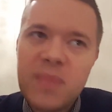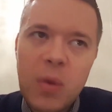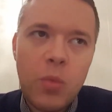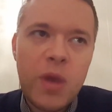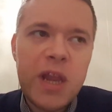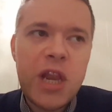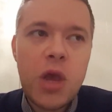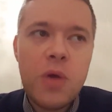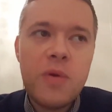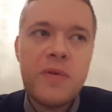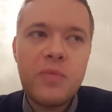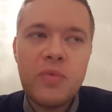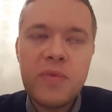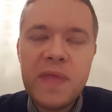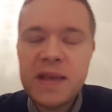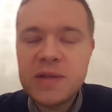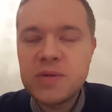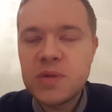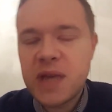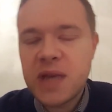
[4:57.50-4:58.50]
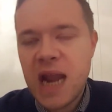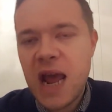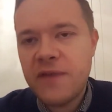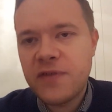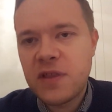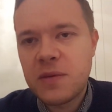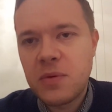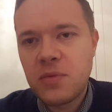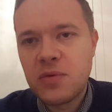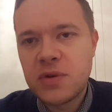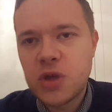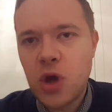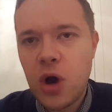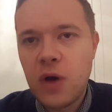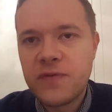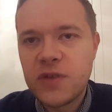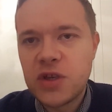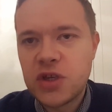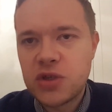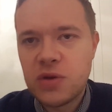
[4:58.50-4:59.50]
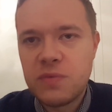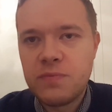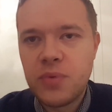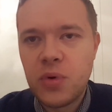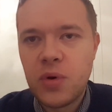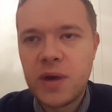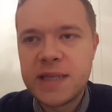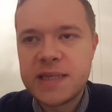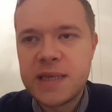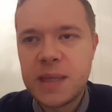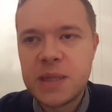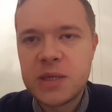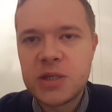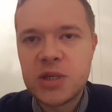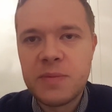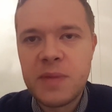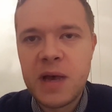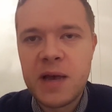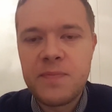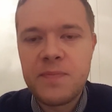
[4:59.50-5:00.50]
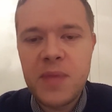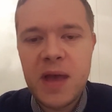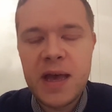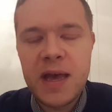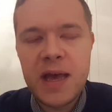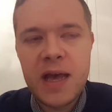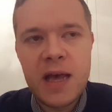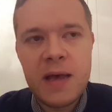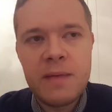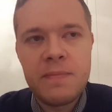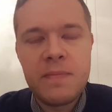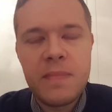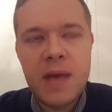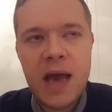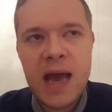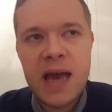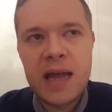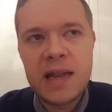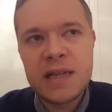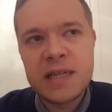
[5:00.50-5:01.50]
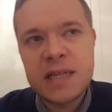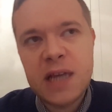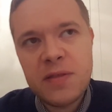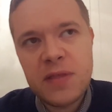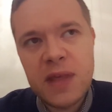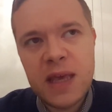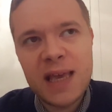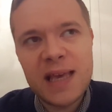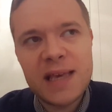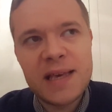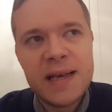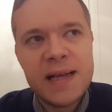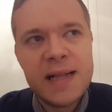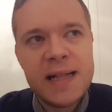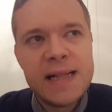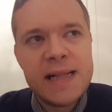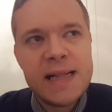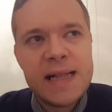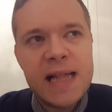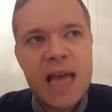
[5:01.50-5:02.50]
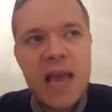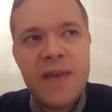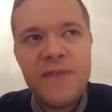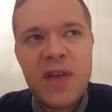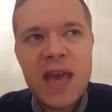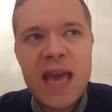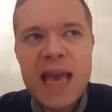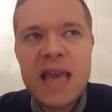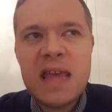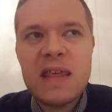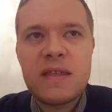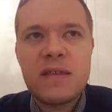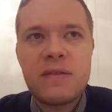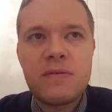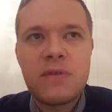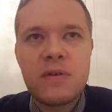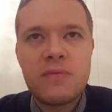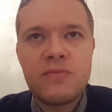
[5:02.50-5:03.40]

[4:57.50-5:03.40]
we knew this was going to have to be resolved at some point in the summer. And I think If it is